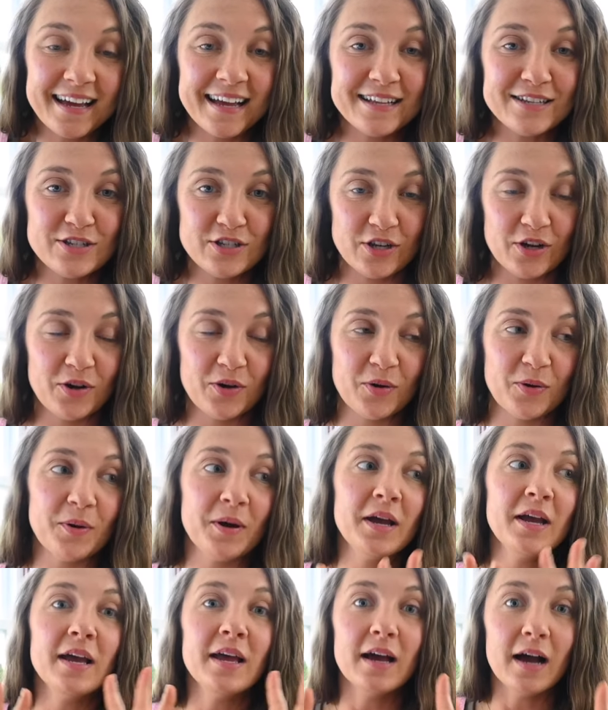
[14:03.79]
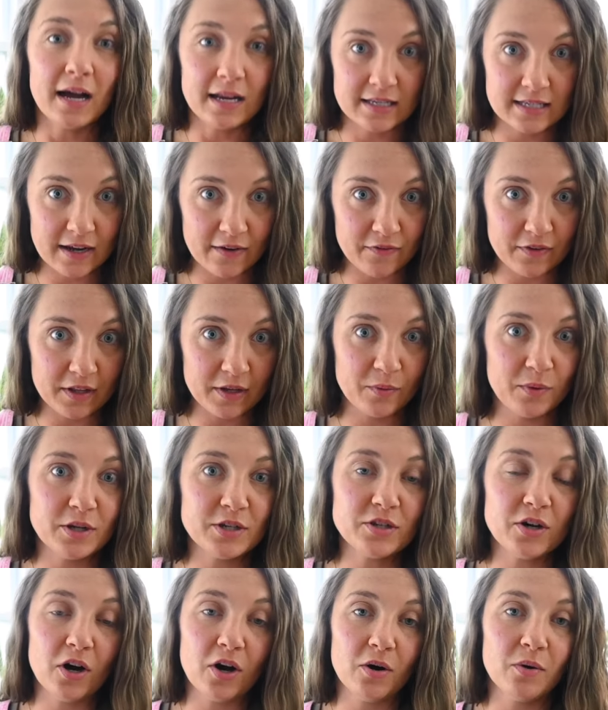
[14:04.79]
And so I definitely want
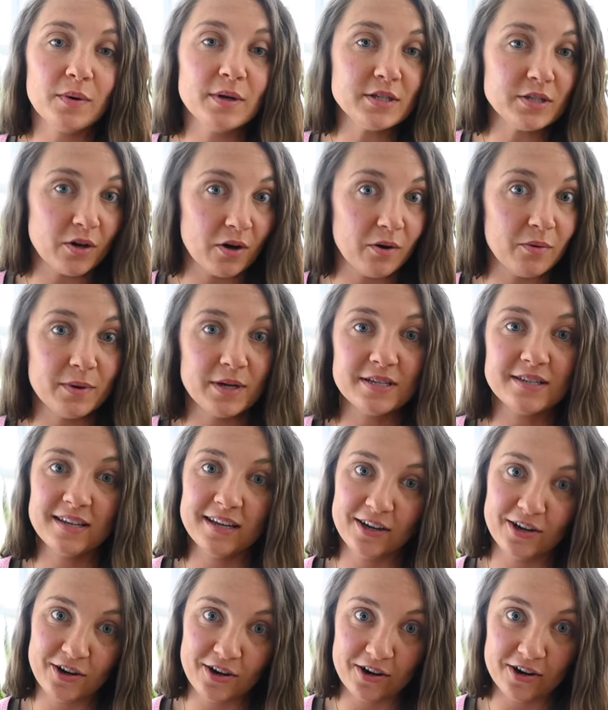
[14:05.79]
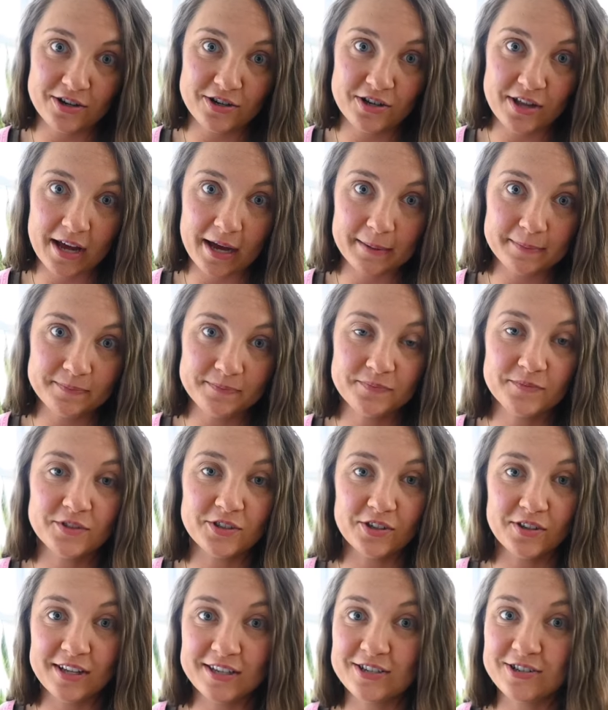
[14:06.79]
to always, always encourage that.
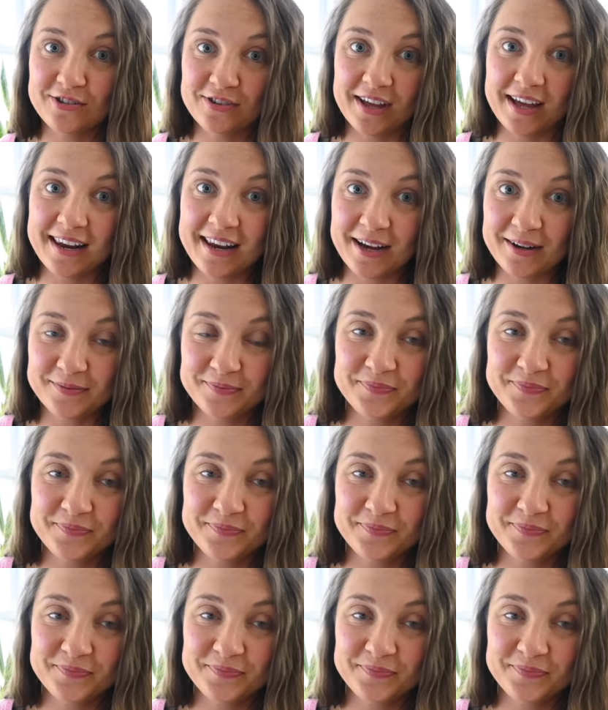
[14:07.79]
So let's do that now.